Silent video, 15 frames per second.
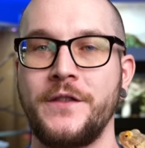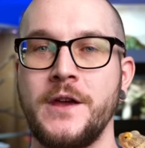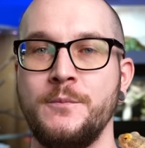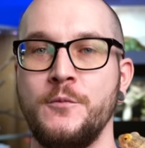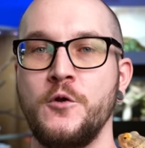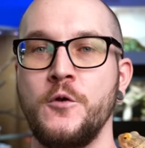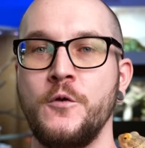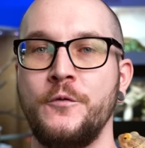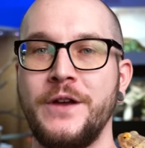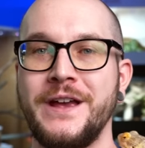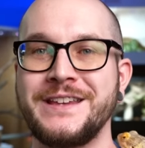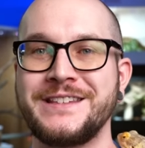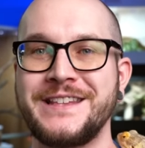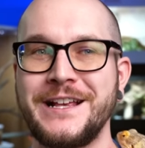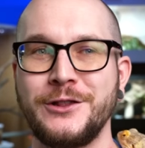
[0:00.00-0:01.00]
they move
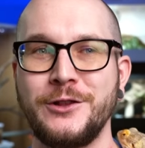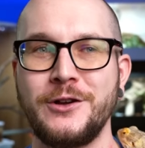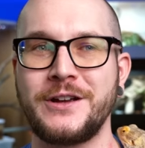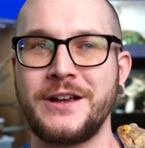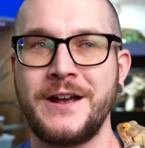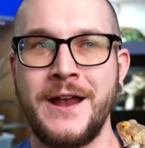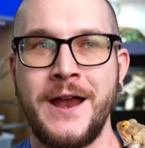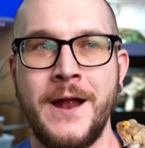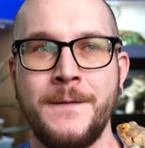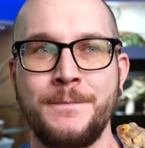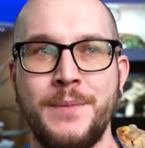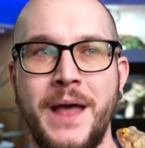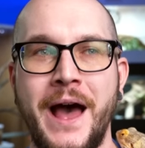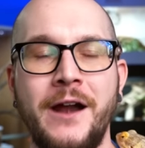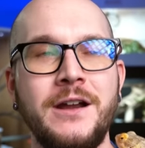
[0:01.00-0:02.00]
is they look,
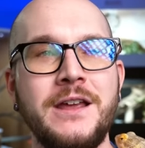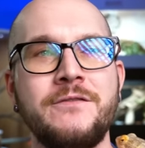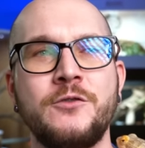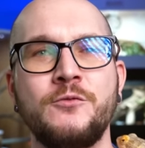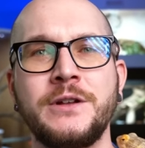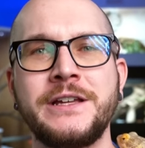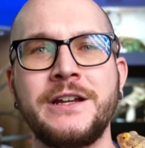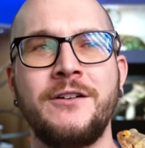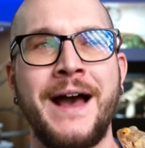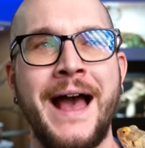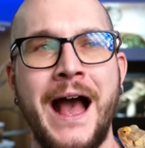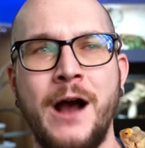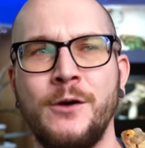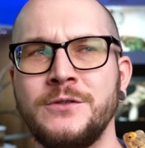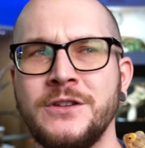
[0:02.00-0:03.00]
I don't even really know
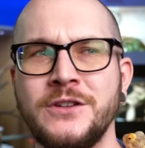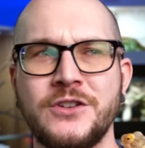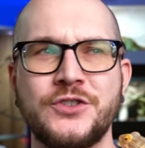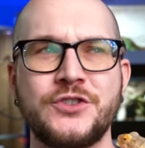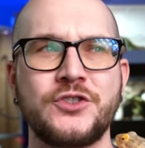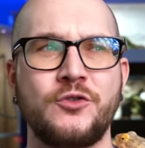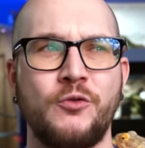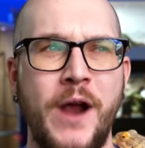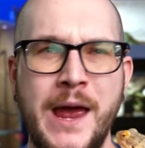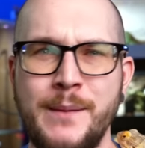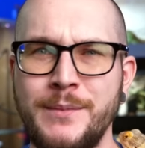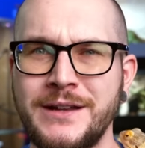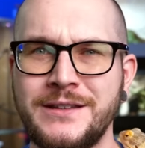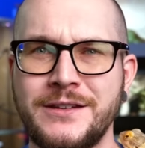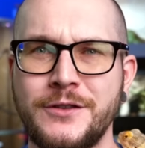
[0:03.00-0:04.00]
how to
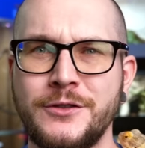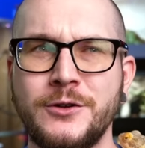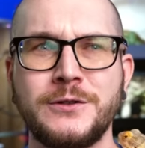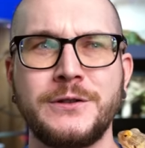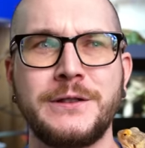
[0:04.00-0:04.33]
describe it. They're